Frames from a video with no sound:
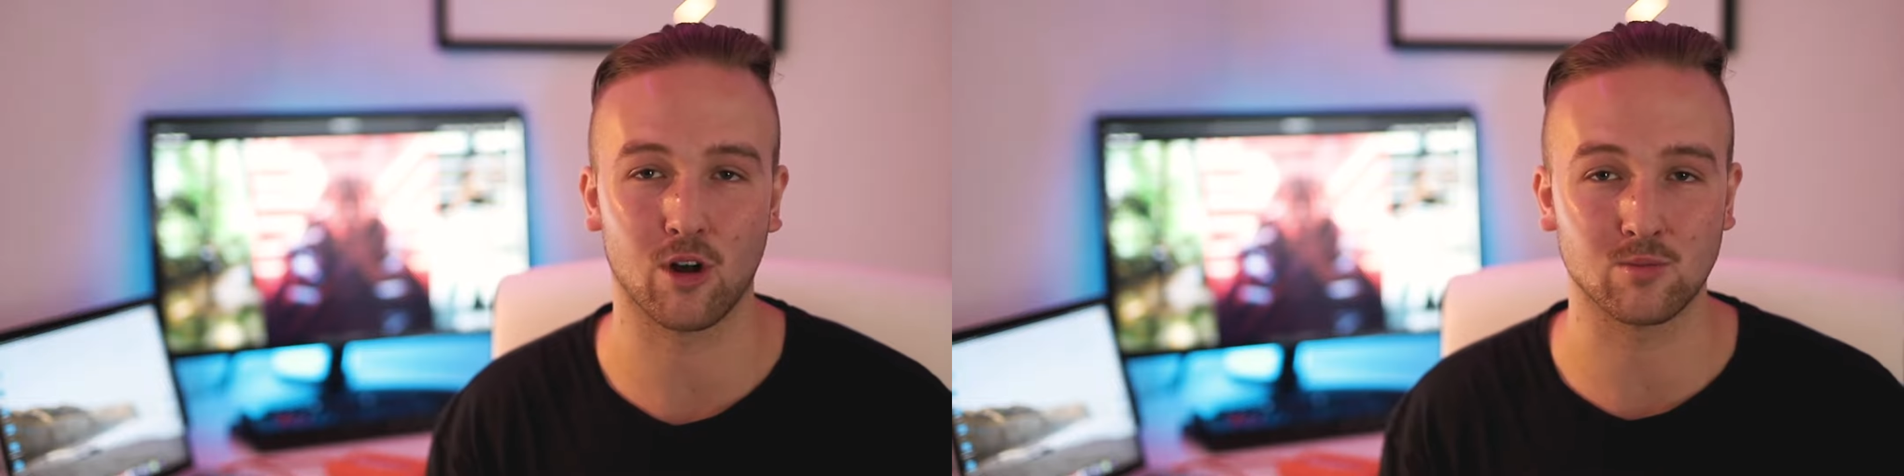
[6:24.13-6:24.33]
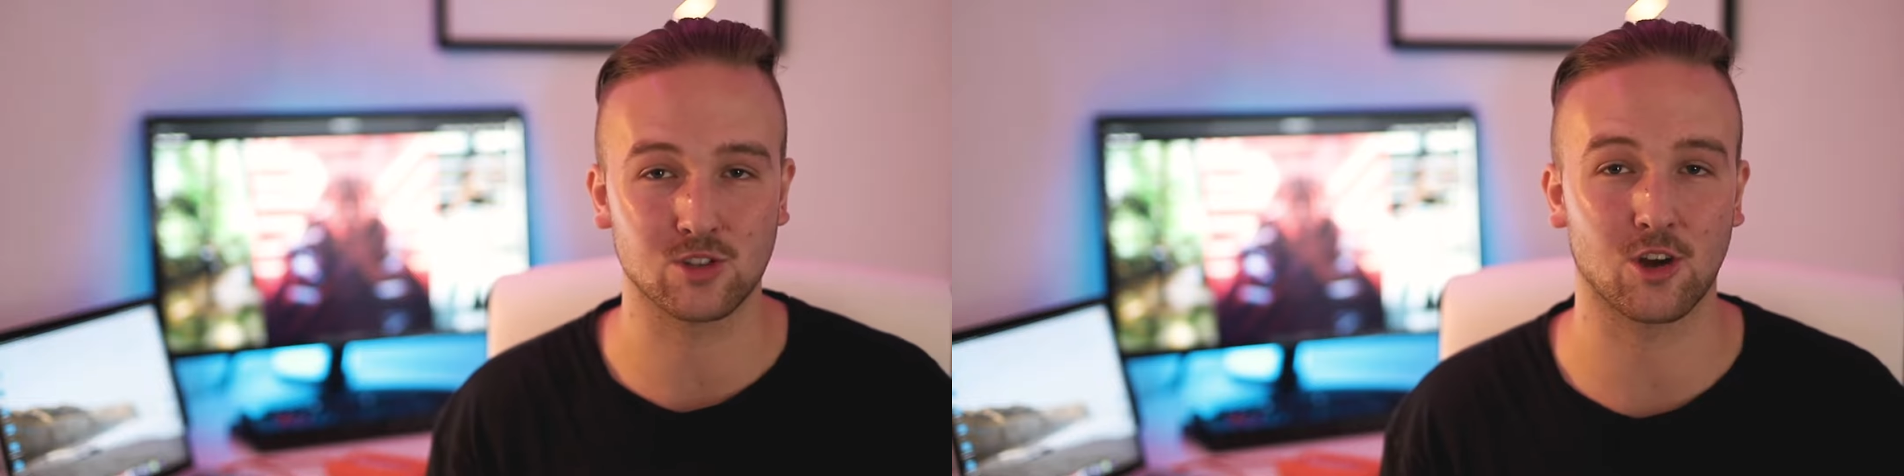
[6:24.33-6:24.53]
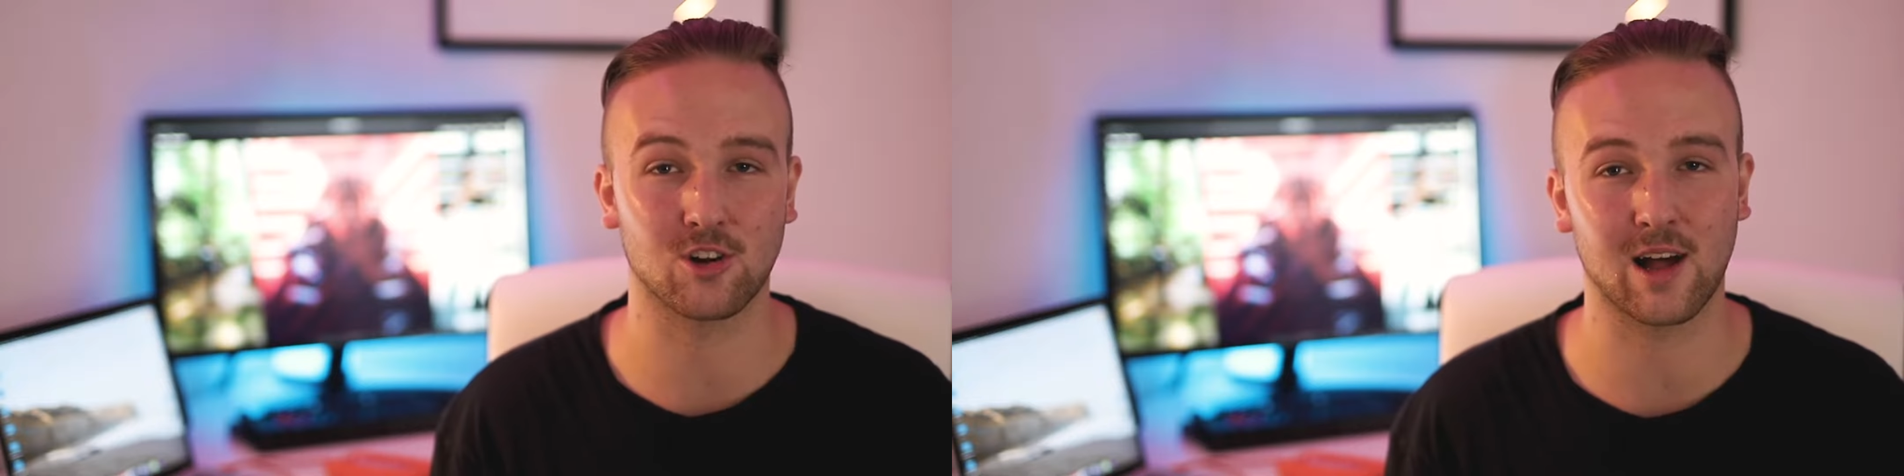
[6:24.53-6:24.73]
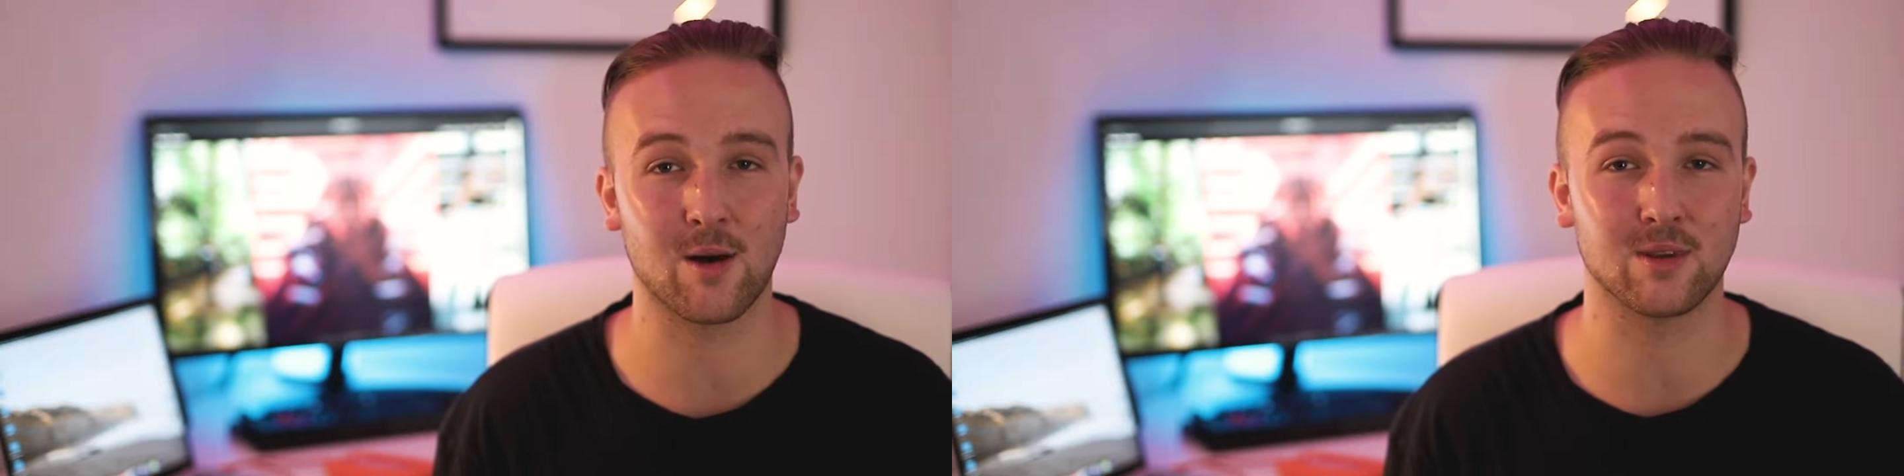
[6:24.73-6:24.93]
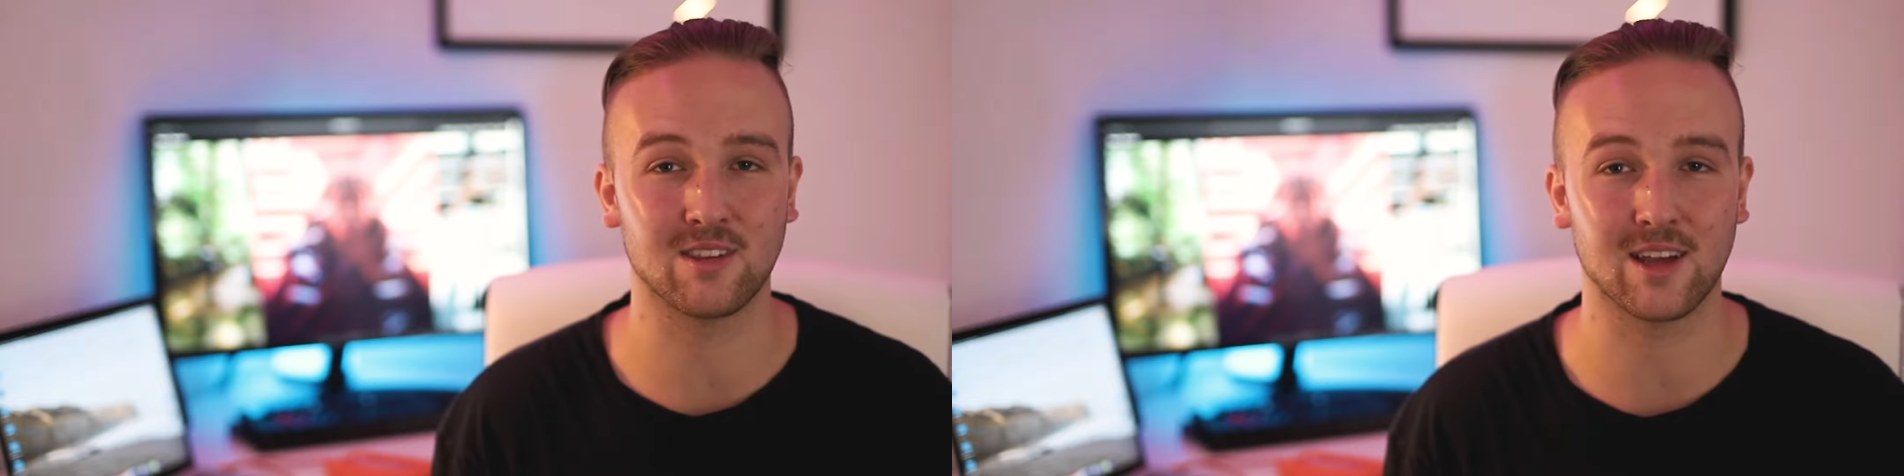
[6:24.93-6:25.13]
I'm so
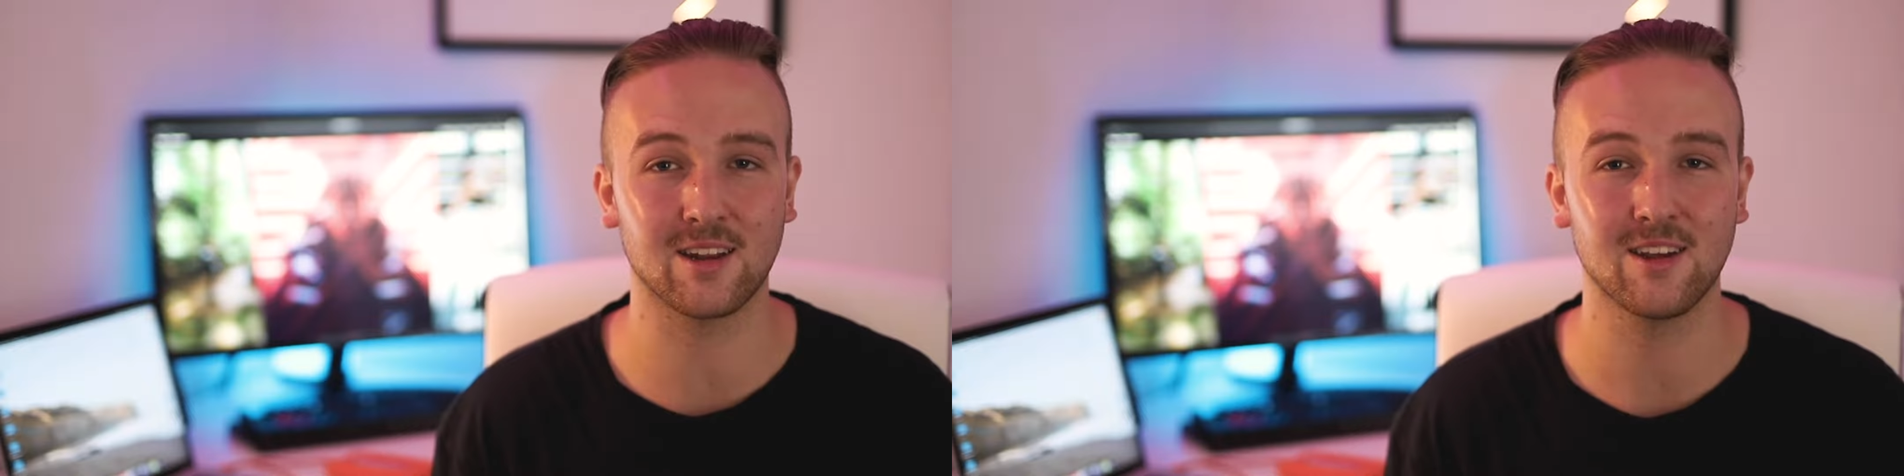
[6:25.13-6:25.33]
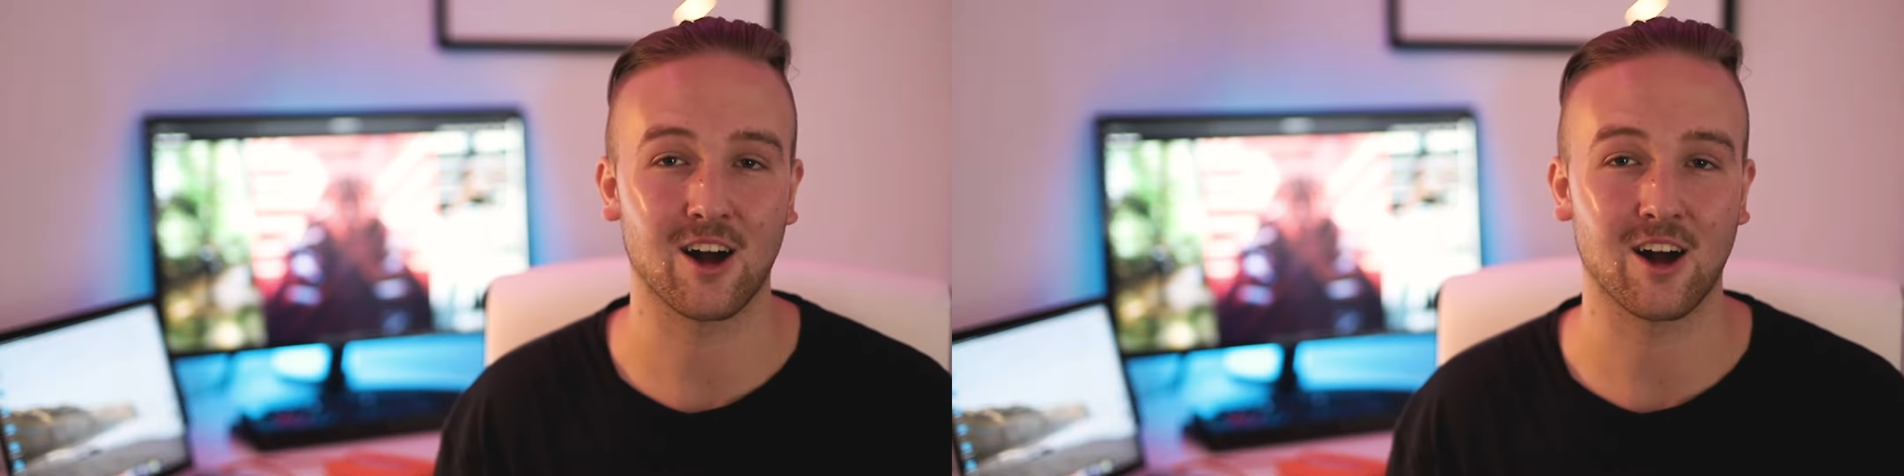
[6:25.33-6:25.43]
glad we did.